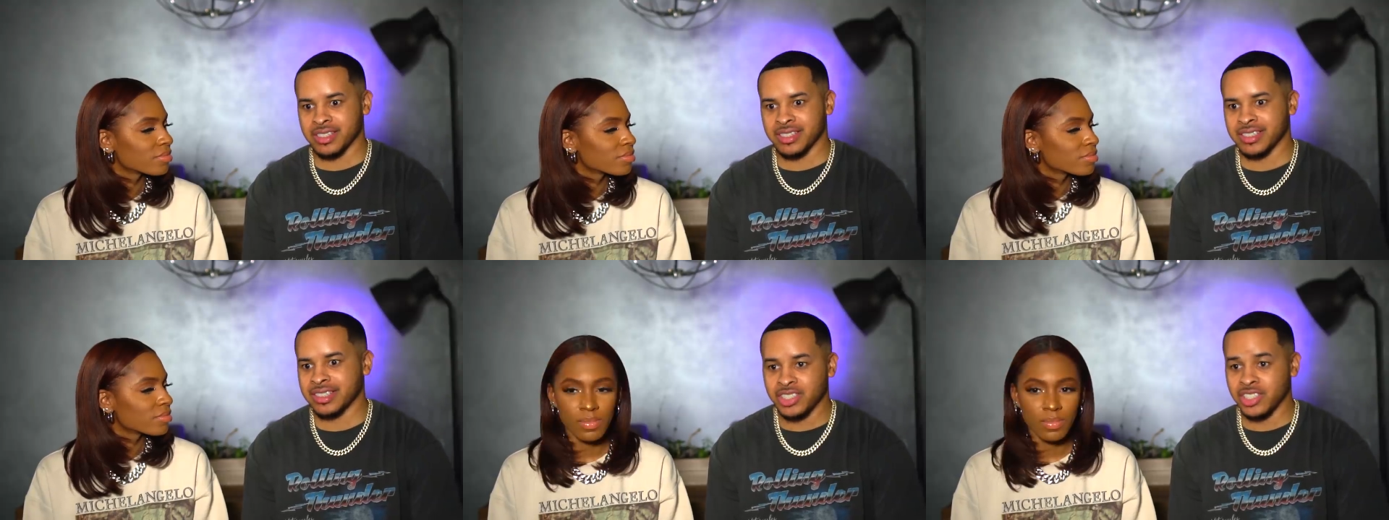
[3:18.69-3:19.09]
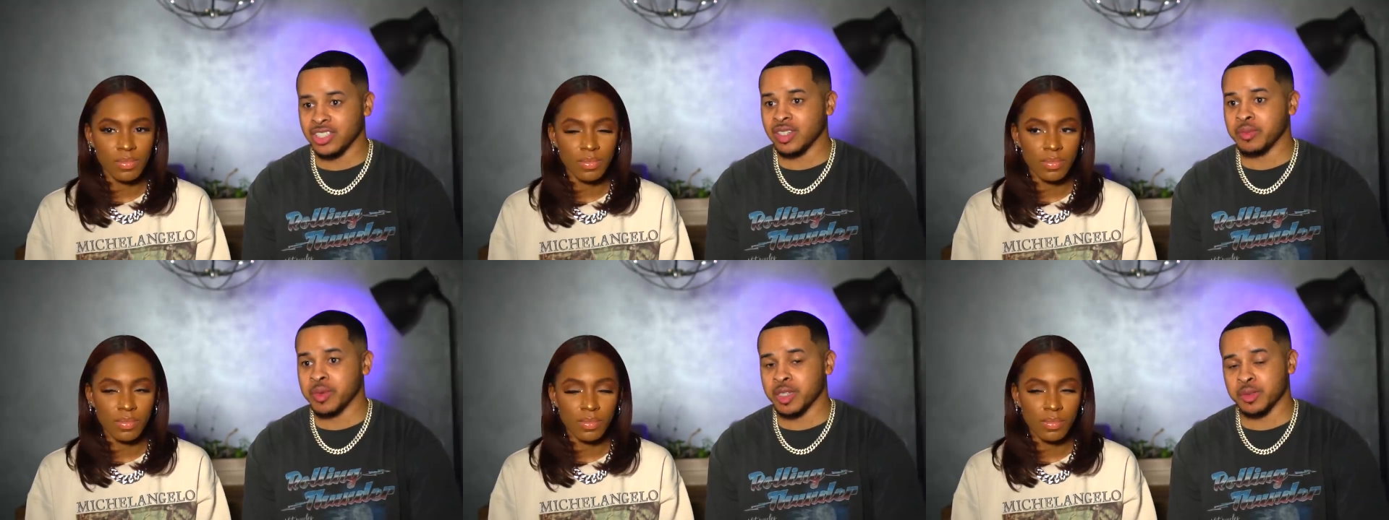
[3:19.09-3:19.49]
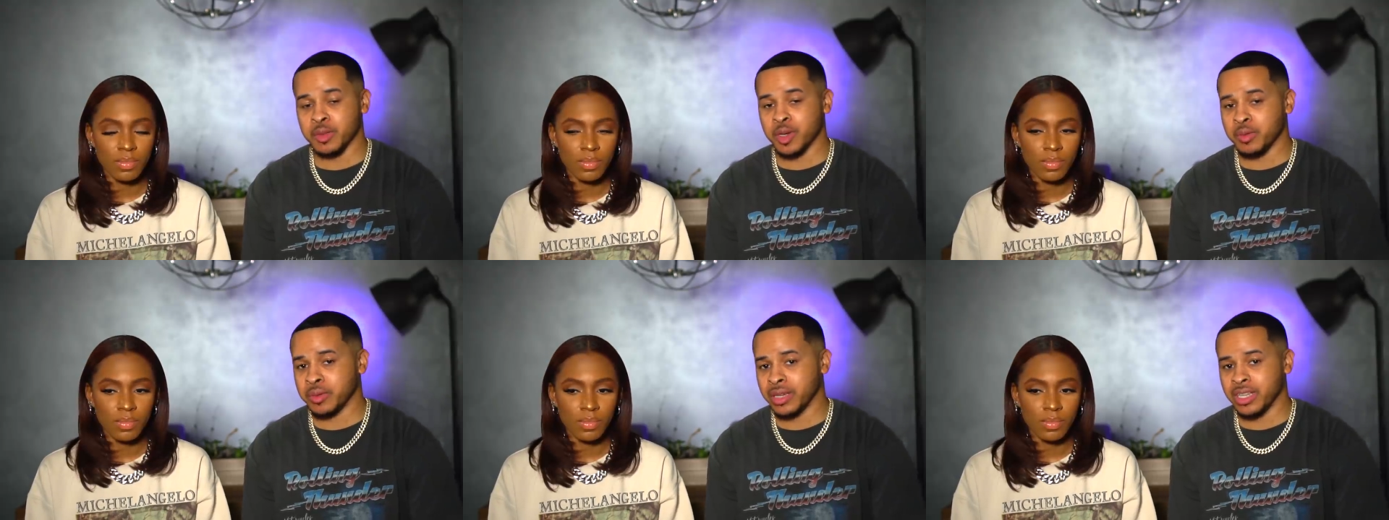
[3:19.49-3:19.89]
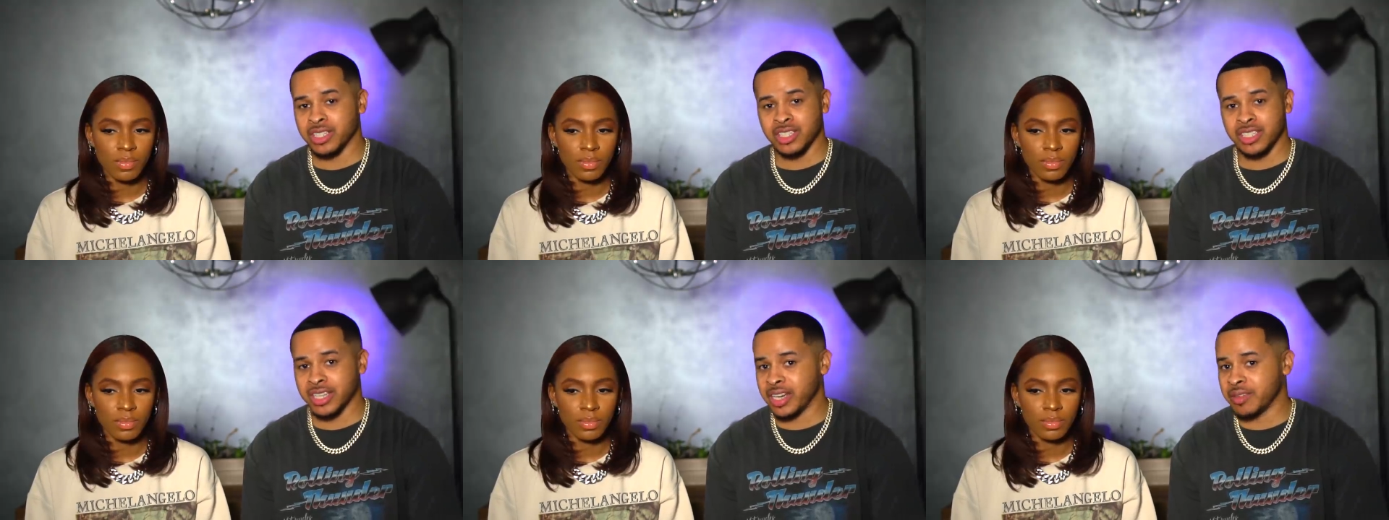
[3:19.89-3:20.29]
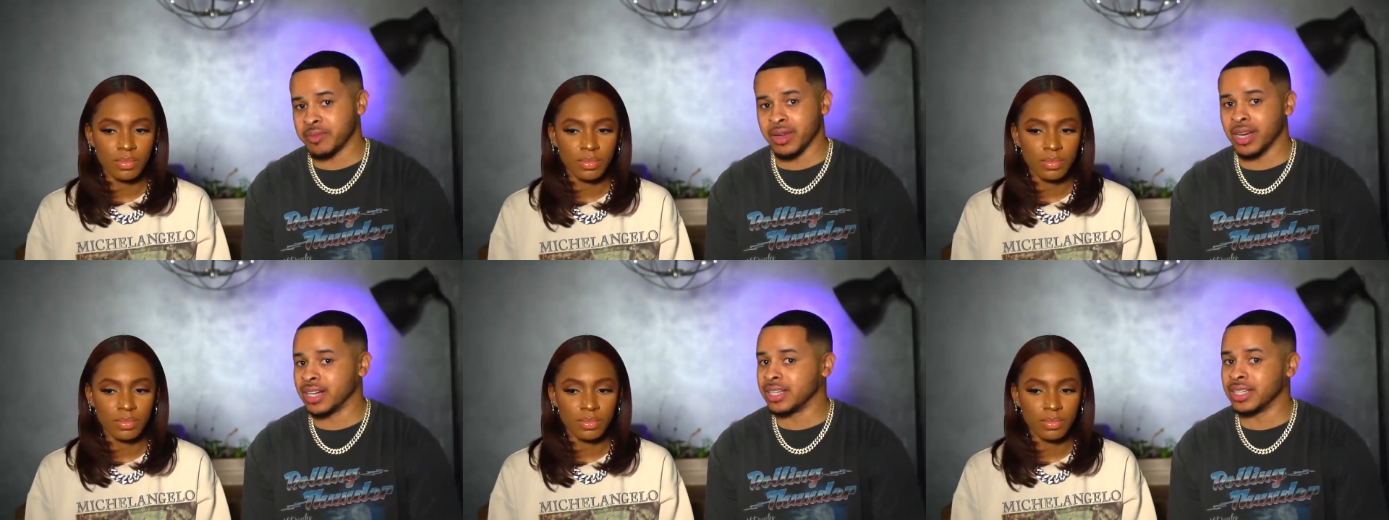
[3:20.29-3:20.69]
Speaker 1: And she's in a much better place. She's
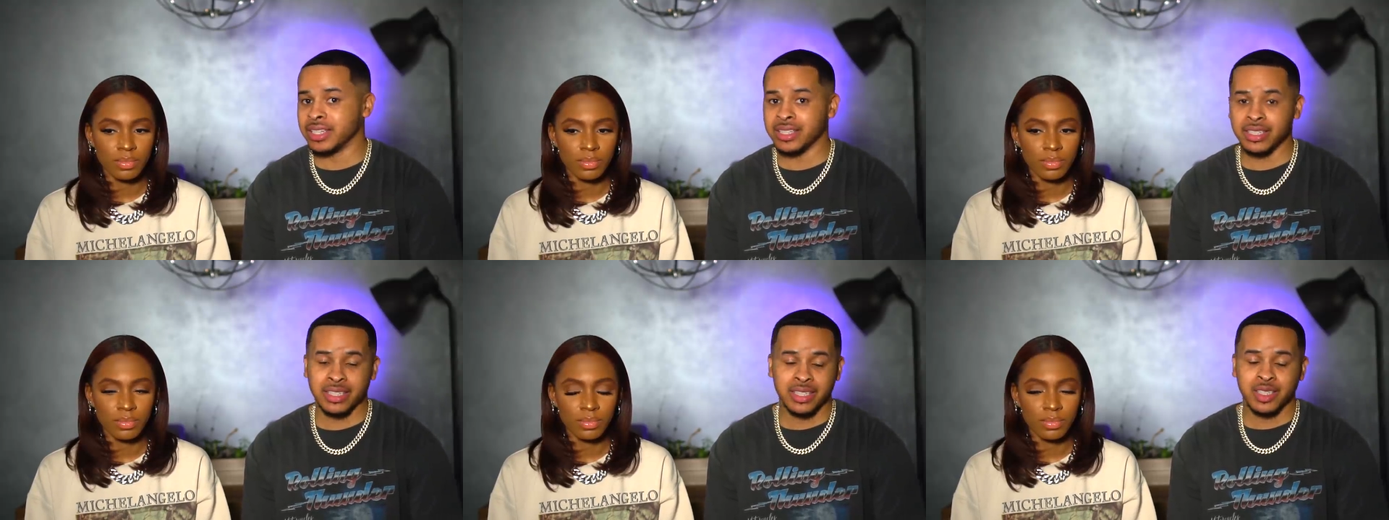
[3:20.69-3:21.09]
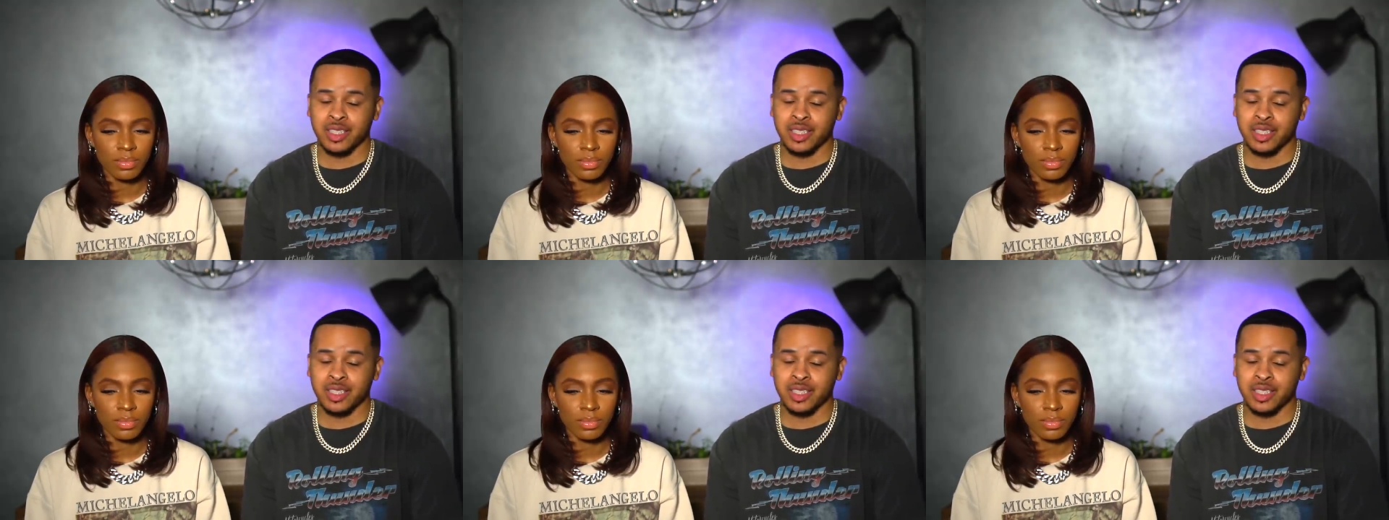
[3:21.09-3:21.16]
not battling